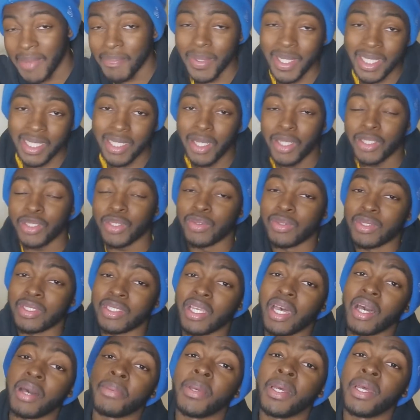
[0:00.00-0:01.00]
like button, also
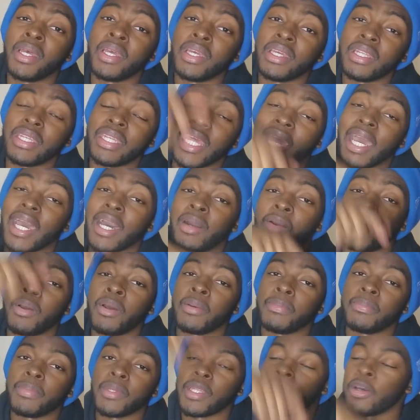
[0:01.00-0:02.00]
sub down
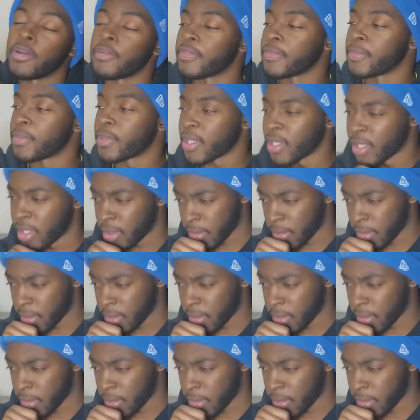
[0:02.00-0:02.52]
below for more